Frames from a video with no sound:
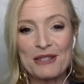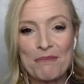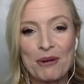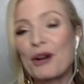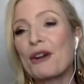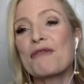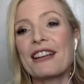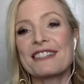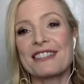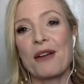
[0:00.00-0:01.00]
a
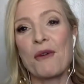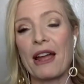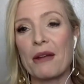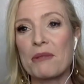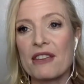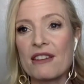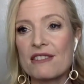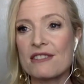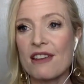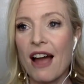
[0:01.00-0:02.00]
perfect segue,
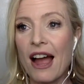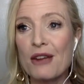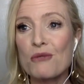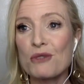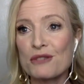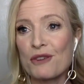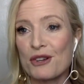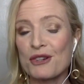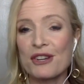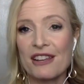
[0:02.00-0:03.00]
because I was
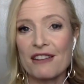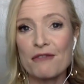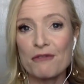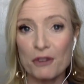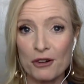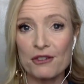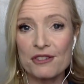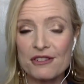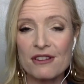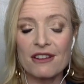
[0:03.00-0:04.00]
functioning
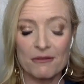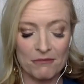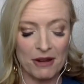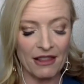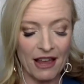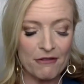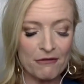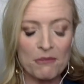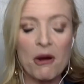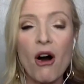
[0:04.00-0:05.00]
first in my life
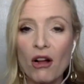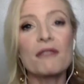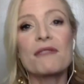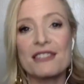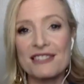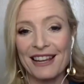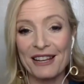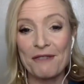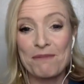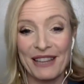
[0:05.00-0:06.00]
from all of these
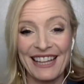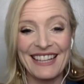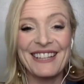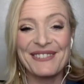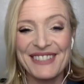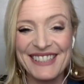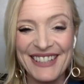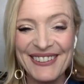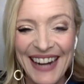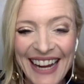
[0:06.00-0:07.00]
negative beliefs,
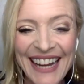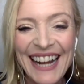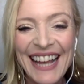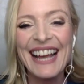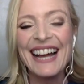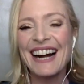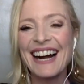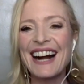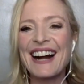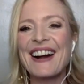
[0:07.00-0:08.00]
right?
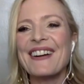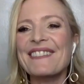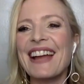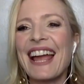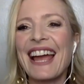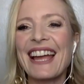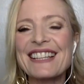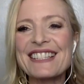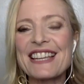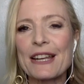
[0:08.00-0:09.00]

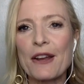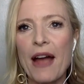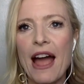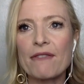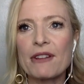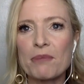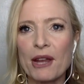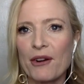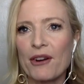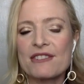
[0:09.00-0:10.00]
And, you know, having
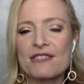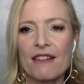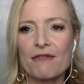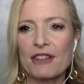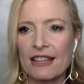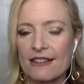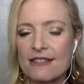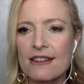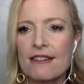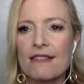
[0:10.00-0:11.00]
parents not feeling
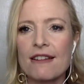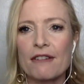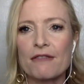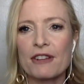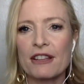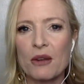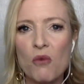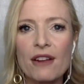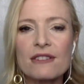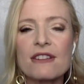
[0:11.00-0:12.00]
seen, not feeling
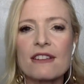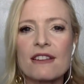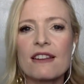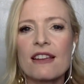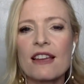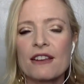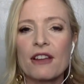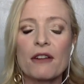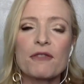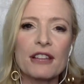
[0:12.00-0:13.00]
wanted,
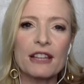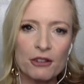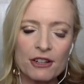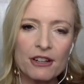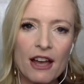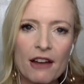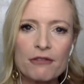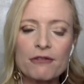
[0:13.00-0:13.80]
not feeling good enough,